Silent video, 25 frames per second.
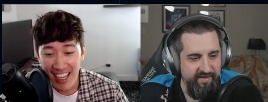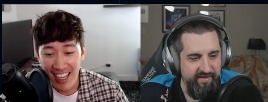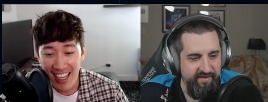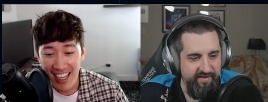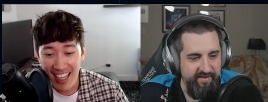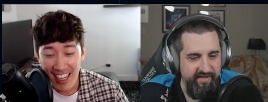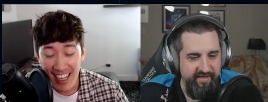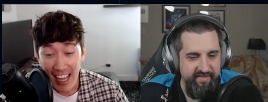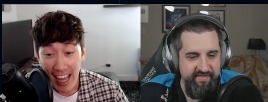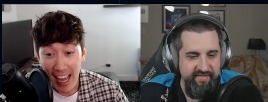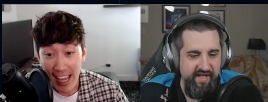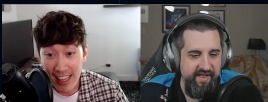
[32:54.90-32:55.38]

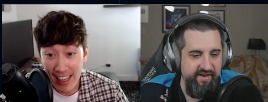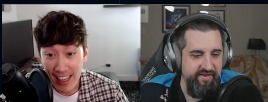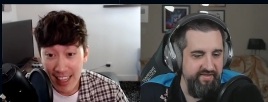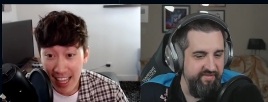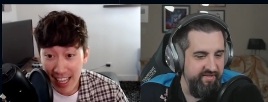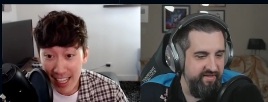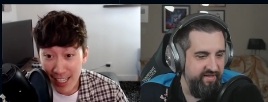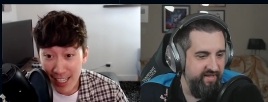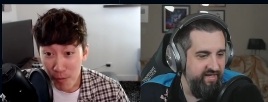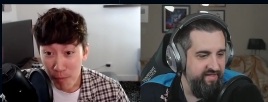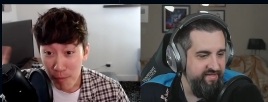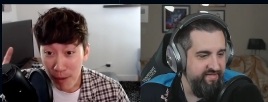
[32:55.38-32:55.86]
Speaker 1: He's not in
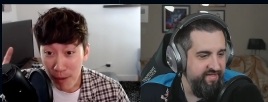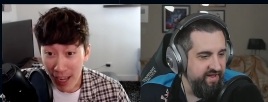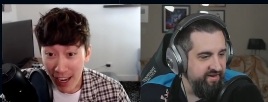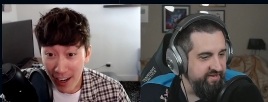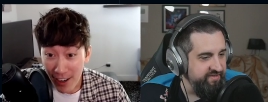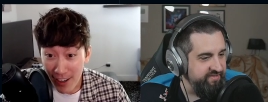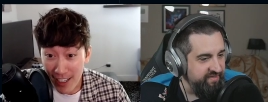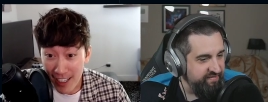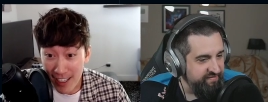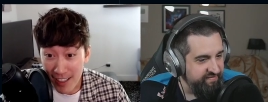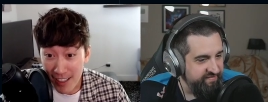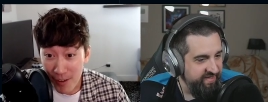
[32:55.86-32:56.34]
the he's
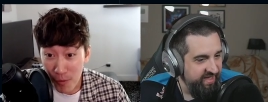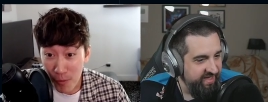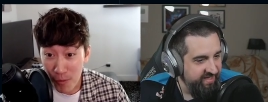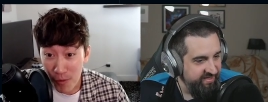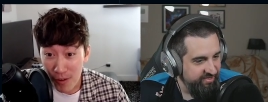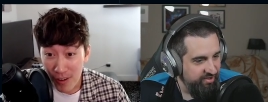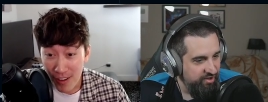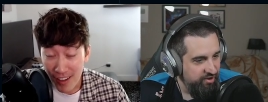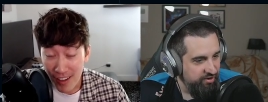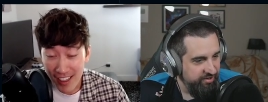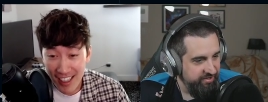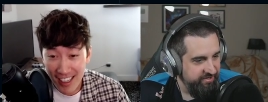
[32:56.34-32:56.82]
not Harry, in the
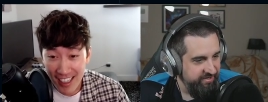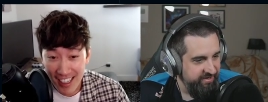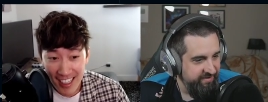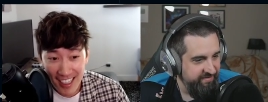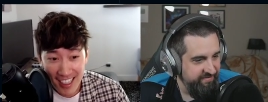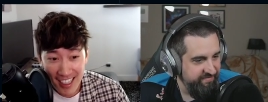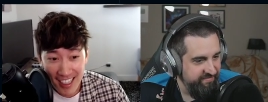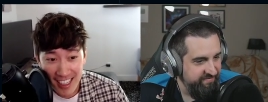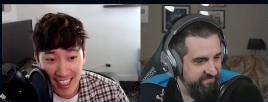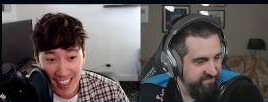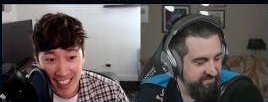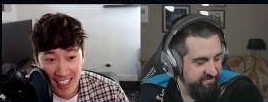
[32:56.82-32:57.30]
state
Speaker 2: long
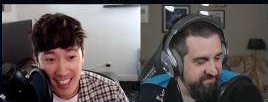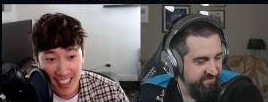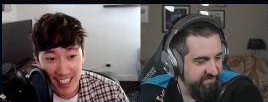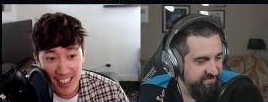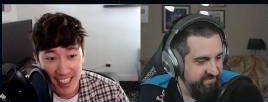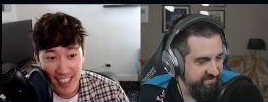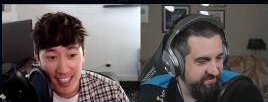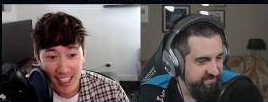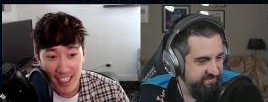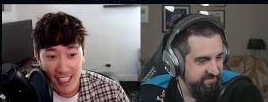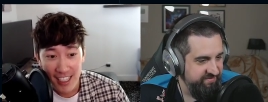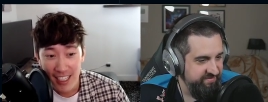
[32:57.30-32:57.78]
enough.
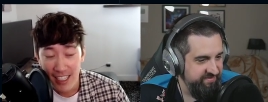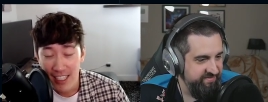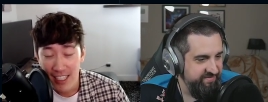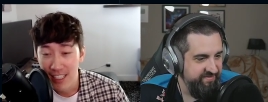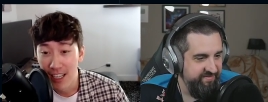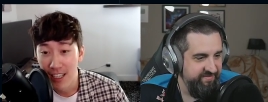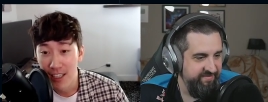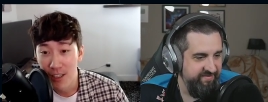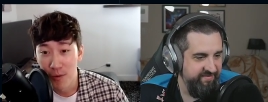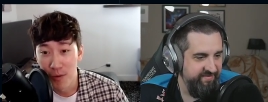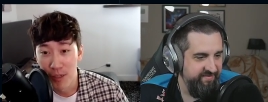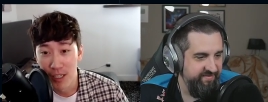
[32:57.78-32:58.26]

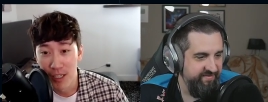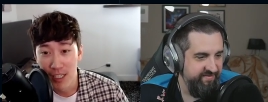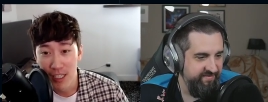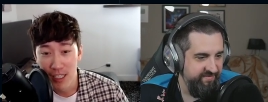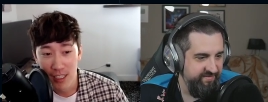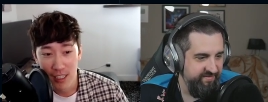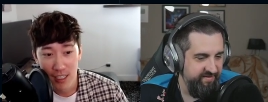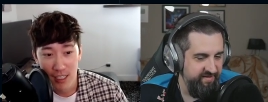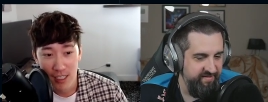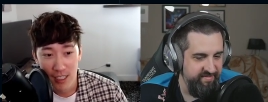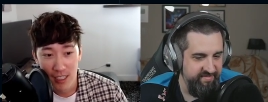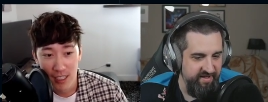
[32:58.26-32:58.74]
Not the
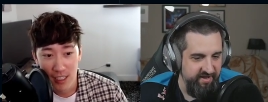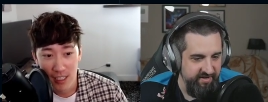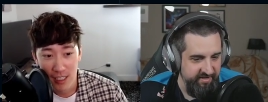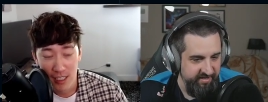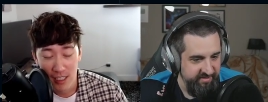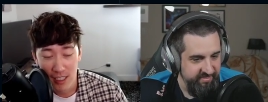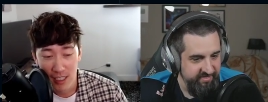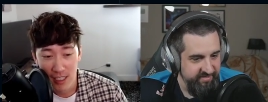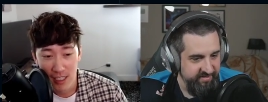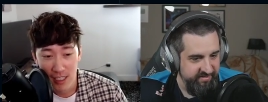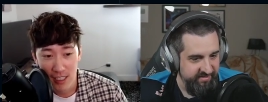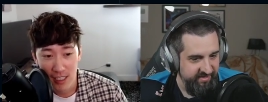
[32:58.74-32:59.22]
what? He's not
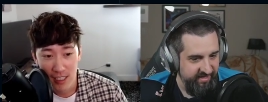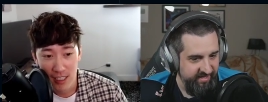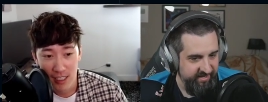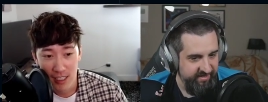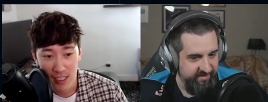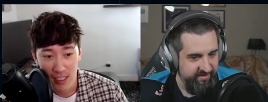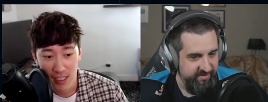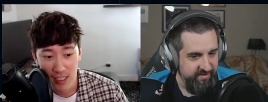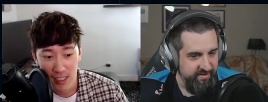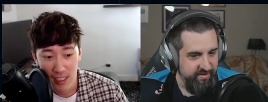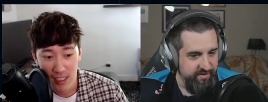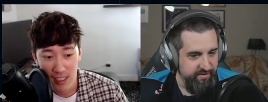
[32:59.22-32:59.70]
in the
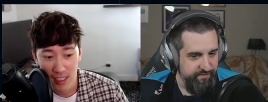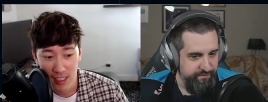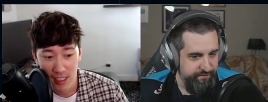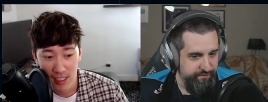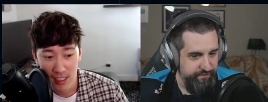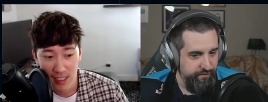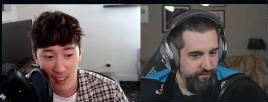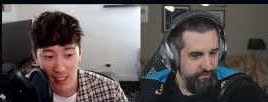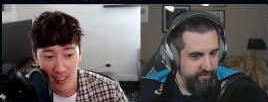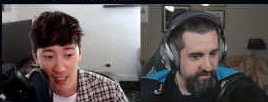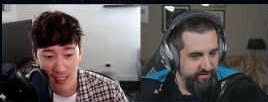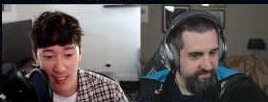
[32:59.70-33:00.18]
like
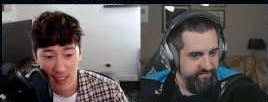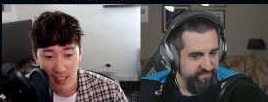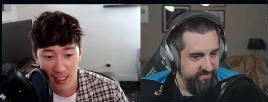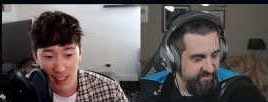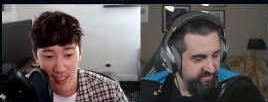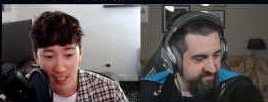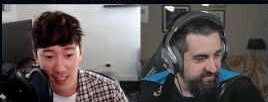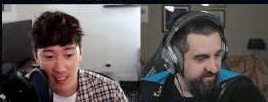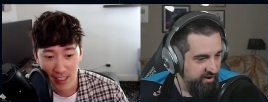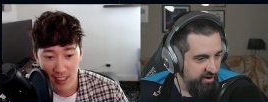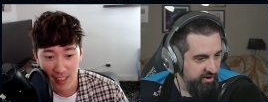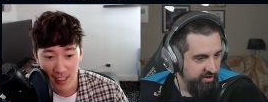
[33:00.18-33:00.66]
Fury of
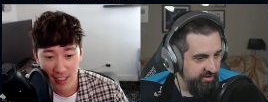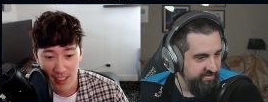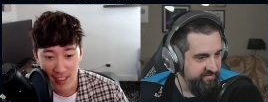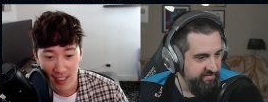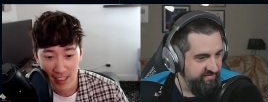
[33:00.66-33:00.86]
the Dawn